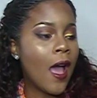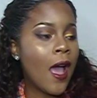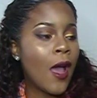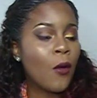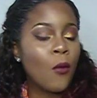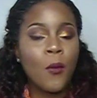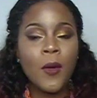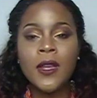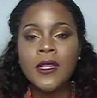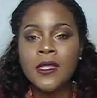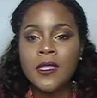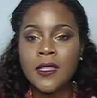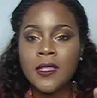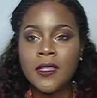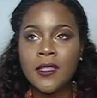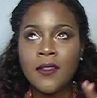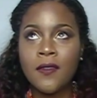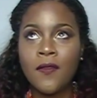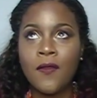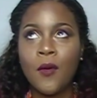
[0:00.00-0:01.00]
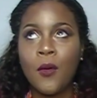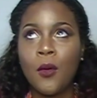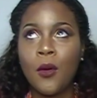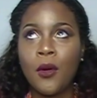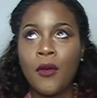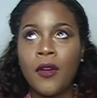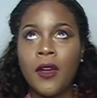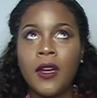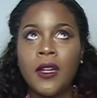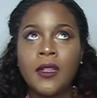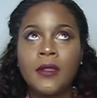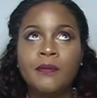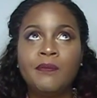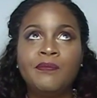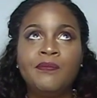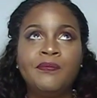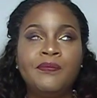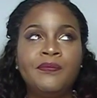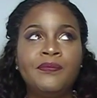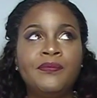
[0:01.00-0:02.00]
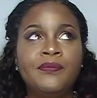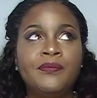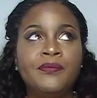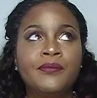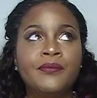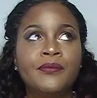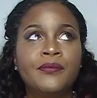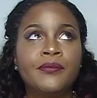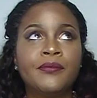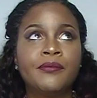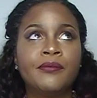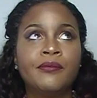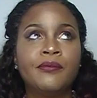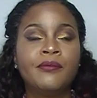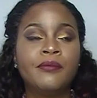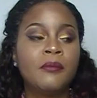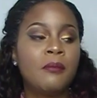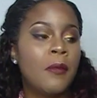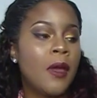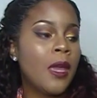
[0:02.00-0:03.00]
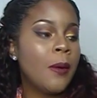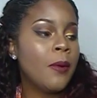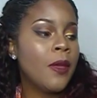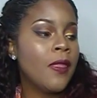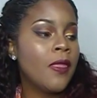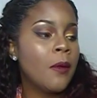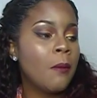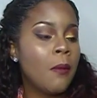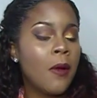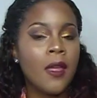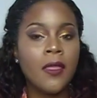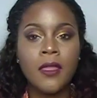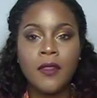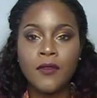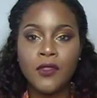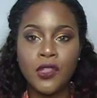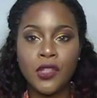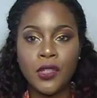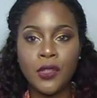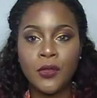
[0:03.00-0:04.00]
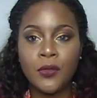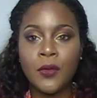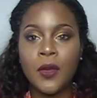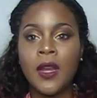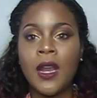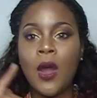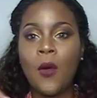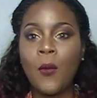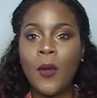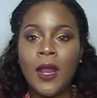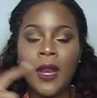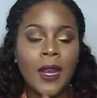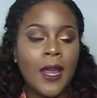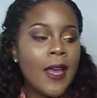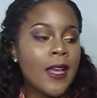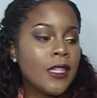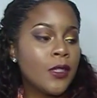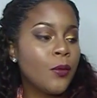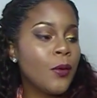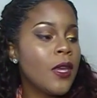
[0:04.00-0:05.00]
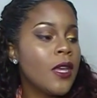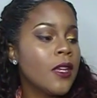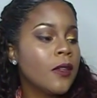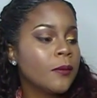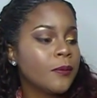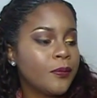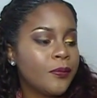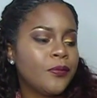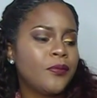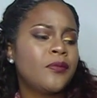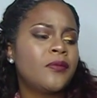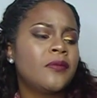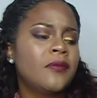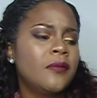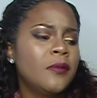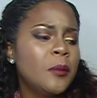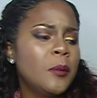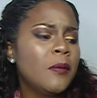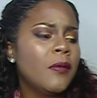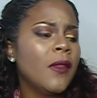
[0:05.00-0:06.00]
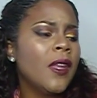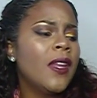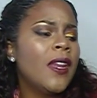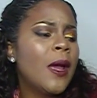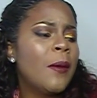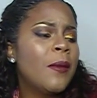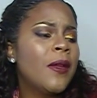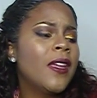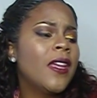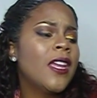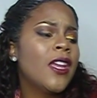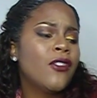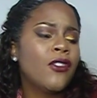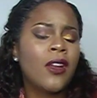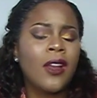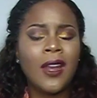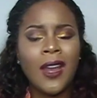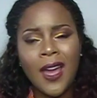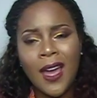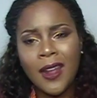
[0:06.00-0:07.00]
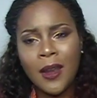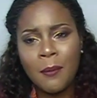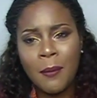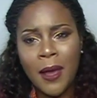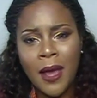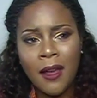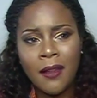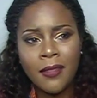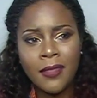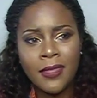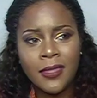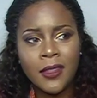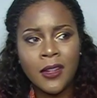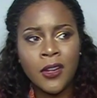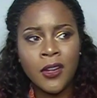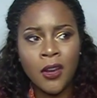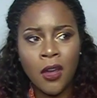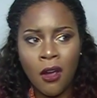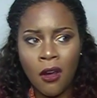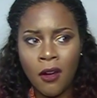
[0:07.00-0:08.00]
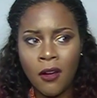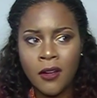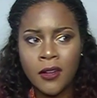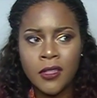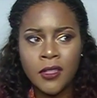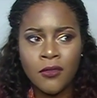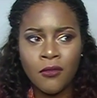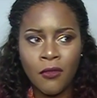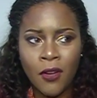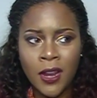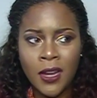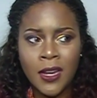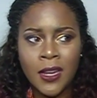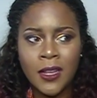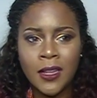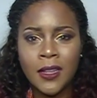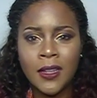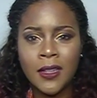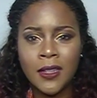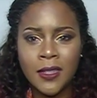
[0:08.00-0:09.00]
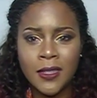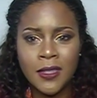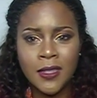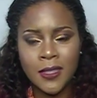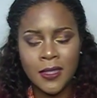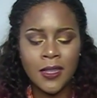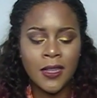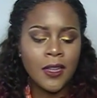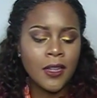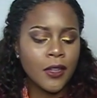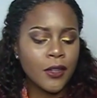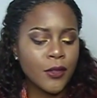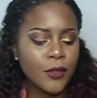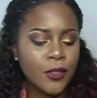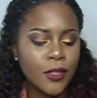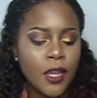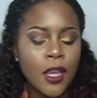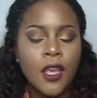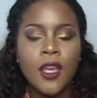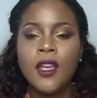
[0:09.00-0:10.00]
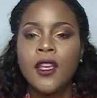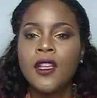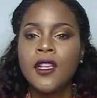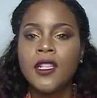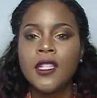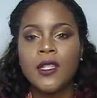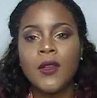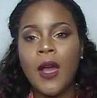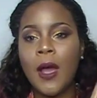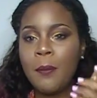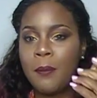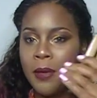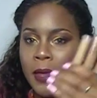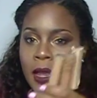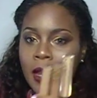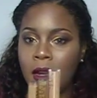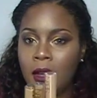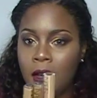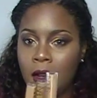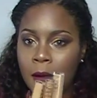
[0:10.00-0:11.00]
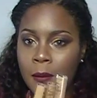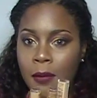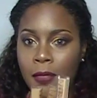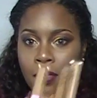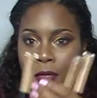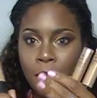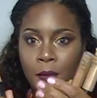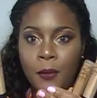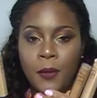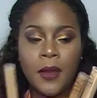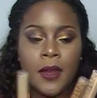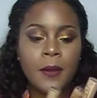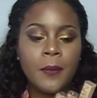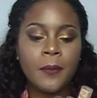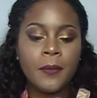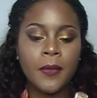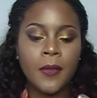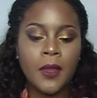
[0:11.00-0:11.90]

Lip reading: I went to Sephora maybe in the month of June, and I went last week. And I've been hearing a lot about the NARS Radiant Concealers. So I picked up 3.